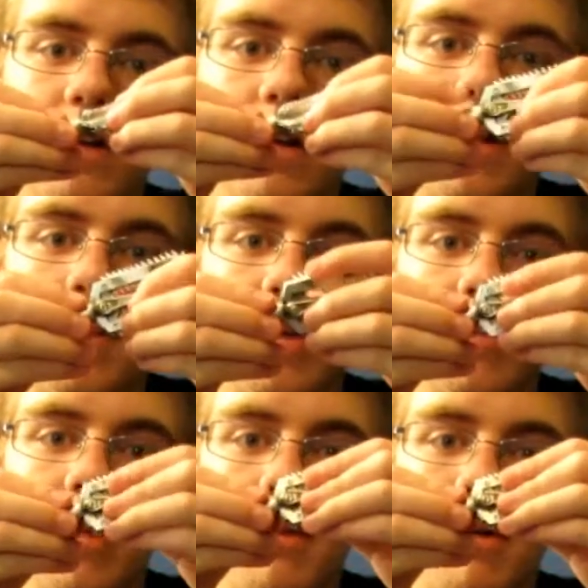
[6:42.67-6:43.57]
in on my
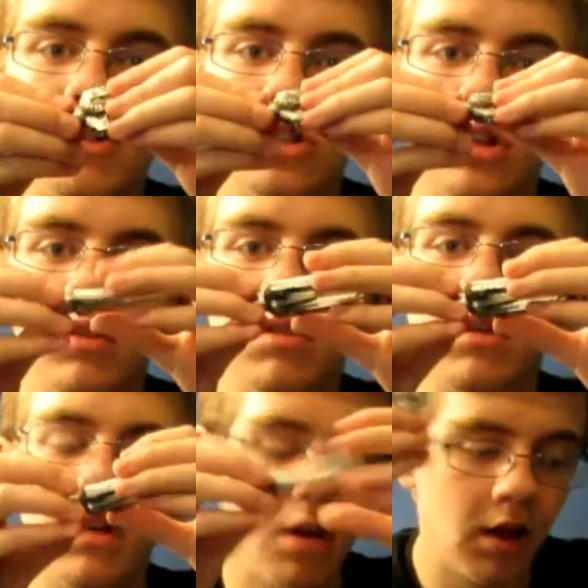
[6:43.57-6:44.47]
stop motions.
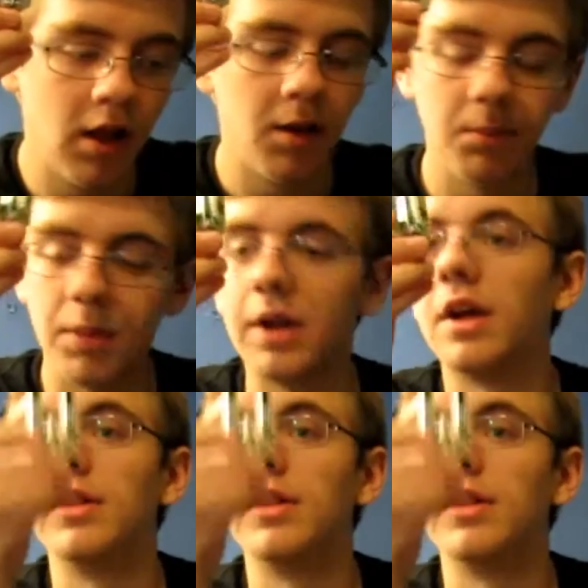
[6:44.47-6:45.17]
But